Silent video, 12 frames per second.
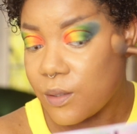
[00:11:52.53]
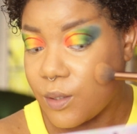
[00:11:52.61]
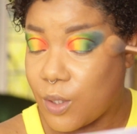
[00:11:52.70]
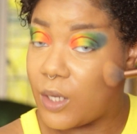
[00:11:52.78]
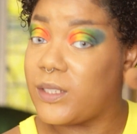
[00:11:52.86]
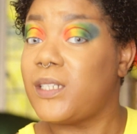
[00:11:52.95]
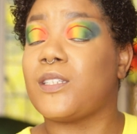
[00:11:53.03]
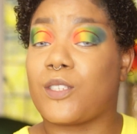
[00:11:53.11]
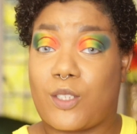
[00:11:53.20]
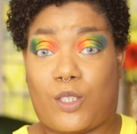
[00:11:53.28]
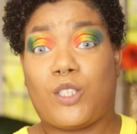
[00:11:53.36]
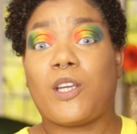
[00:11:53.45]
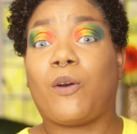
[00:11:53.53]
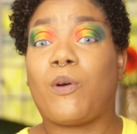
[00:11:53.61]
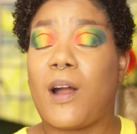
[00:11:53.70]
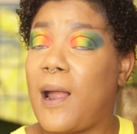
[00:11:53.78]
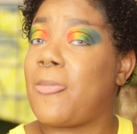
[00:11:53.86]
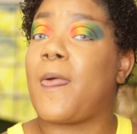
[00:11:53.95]
Yo, this is a show,
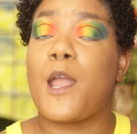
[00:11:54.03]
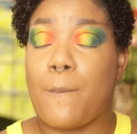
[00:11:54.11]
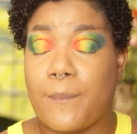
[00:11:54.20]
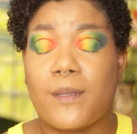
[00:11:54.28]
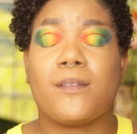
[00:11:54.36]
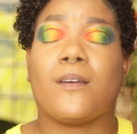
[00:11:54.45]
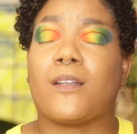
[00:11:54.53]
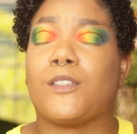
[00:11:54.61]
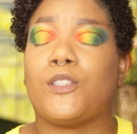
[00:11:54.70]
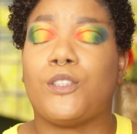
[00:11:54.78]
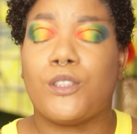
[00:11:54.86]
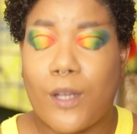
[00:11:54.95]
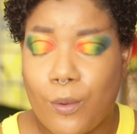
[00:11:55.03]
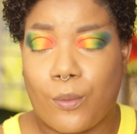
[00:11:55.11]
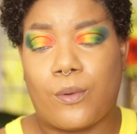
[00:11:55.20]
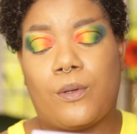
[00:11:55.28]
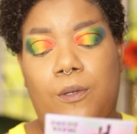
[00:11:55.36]
huh? I am putting on a show.